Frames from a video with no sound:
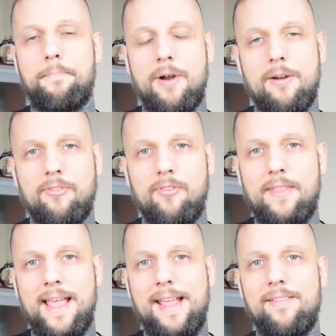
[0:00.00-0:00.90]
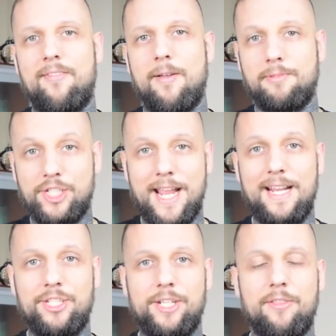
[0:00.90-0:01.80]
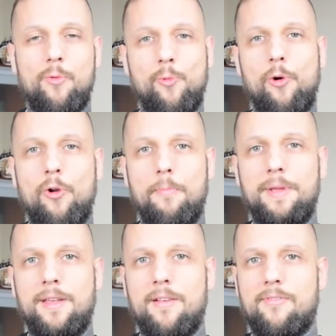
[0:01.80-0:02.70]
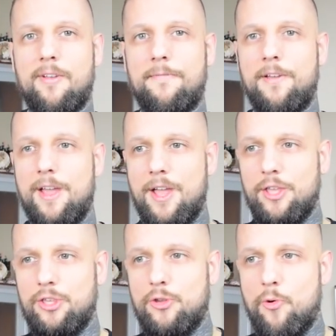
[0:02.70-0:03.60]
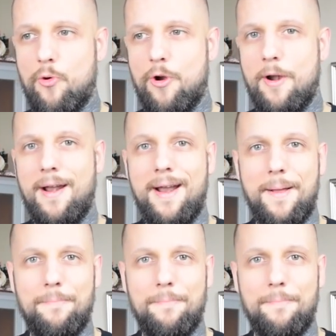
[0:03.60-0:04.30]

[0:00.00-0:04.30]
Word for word: a person that ends up changing the world because of your